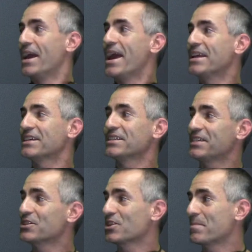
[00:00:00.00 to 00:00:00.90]
H S
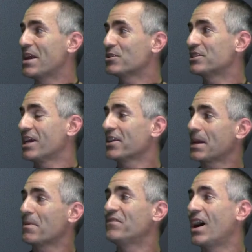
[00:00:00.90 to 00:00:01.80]
Cs are the major cell
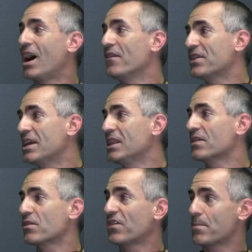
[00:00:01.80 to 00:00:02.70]
type involved in
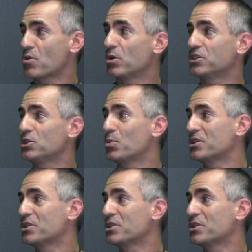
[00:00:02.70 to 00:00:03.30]
liver fibrosis,